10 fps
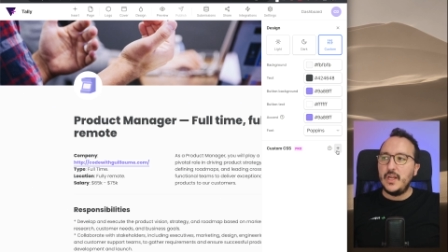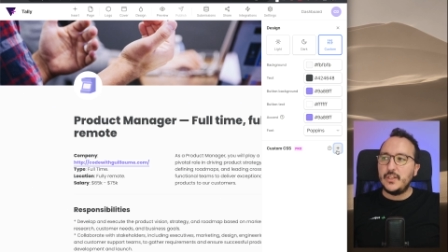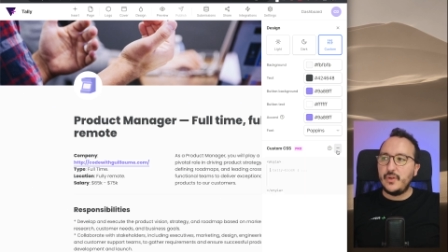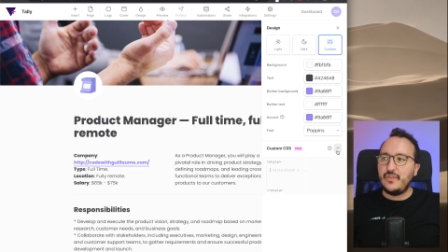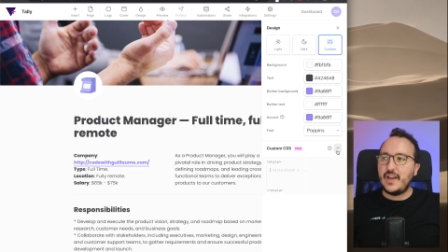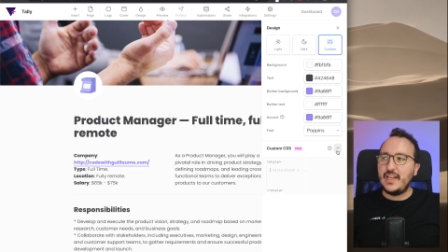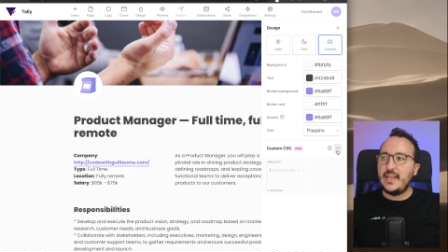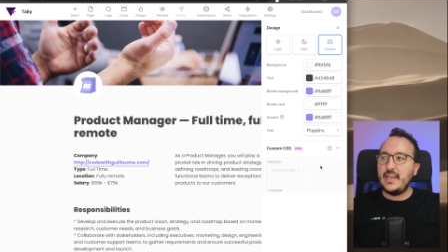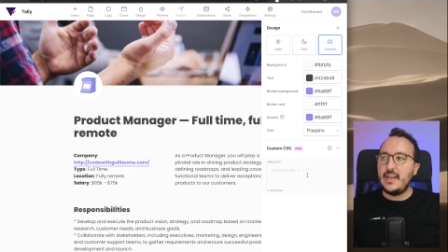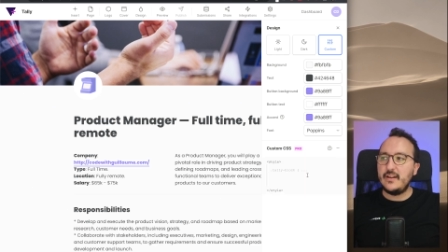So if I
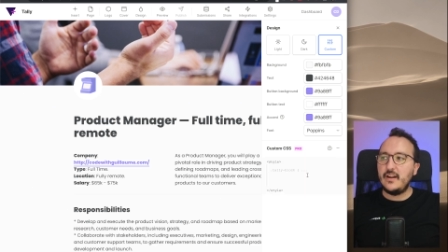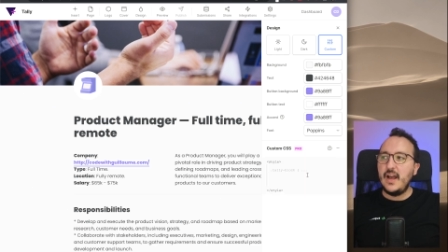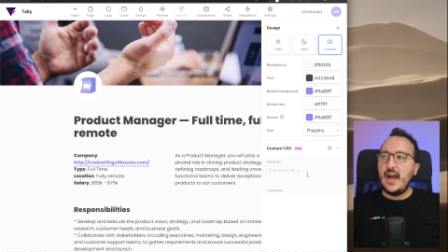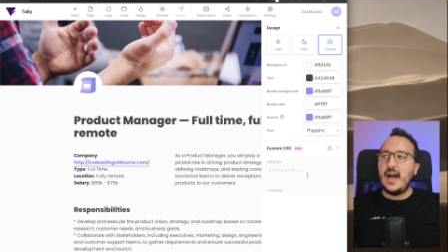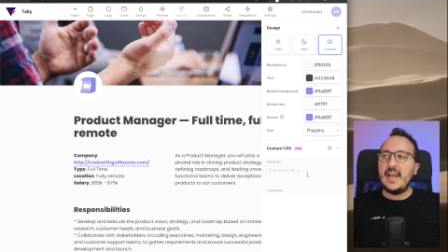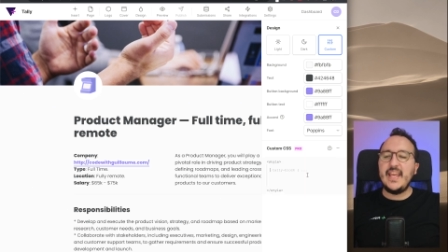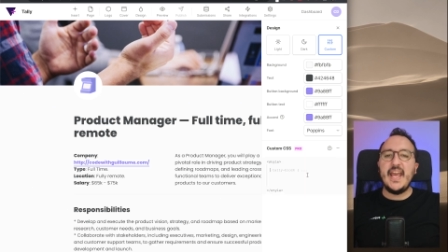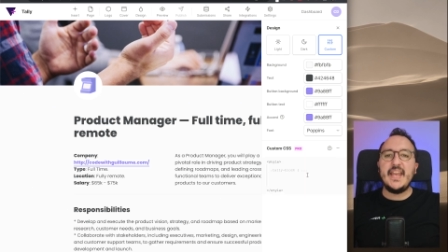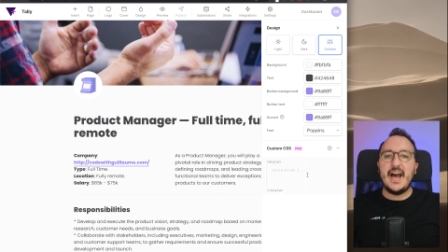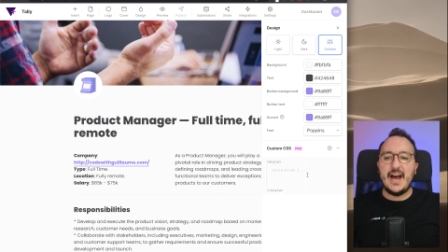click here, I
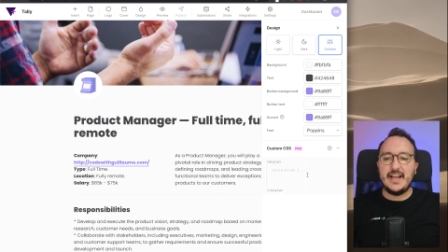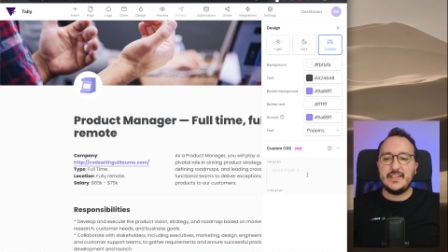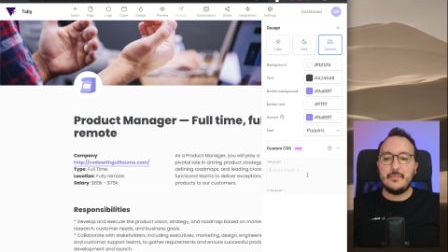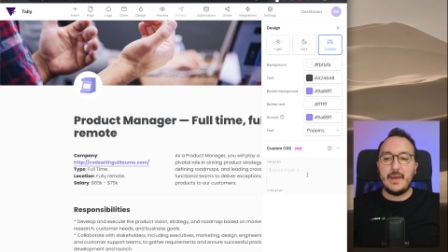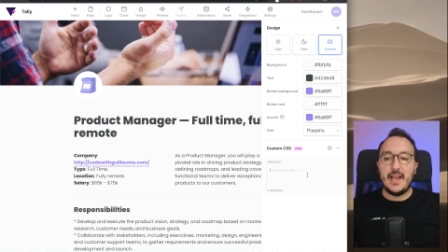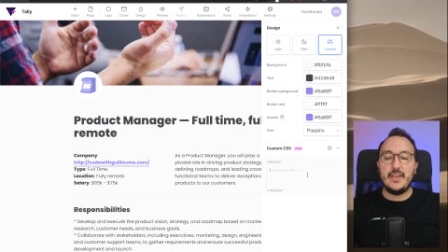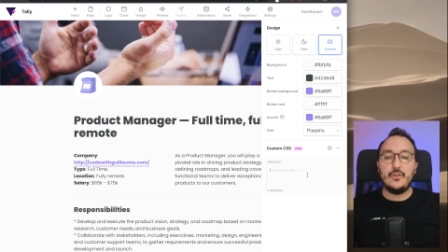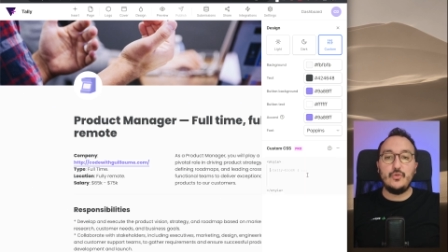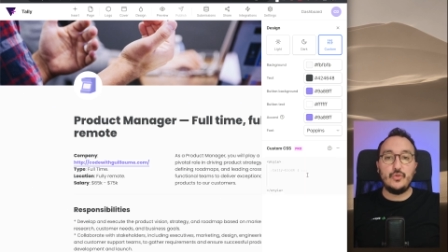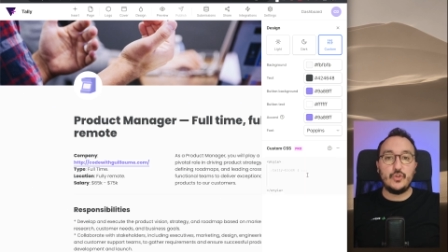can add my
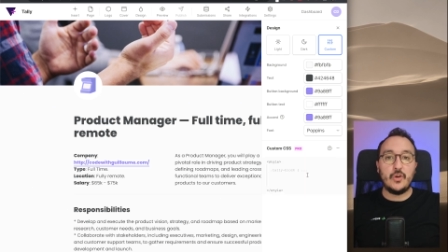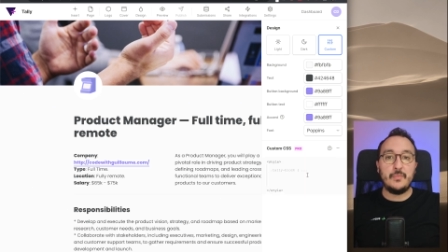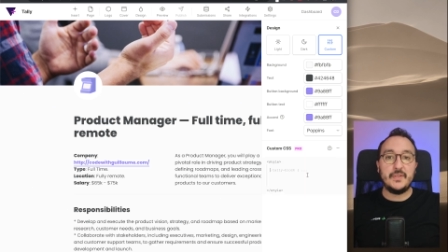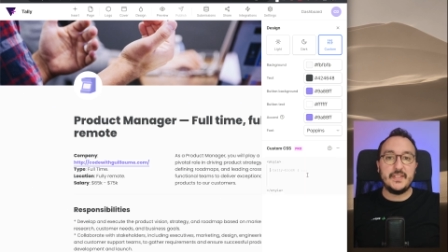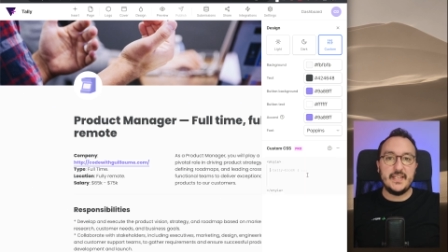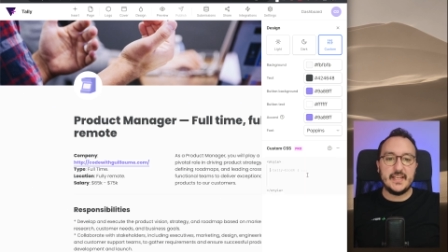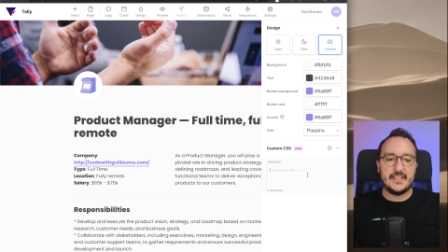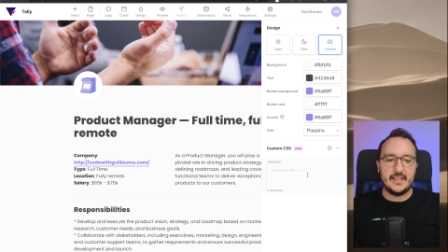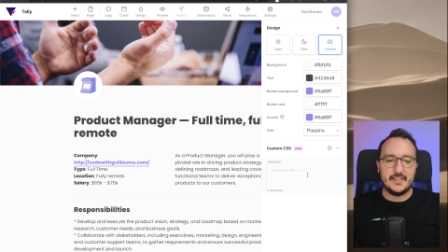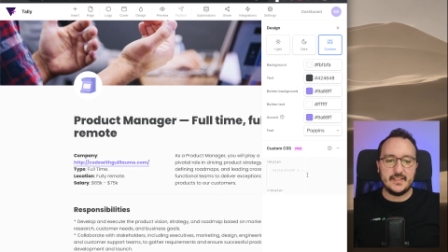custom
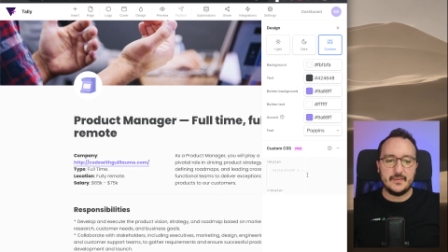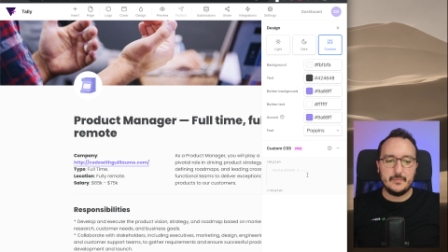CSS.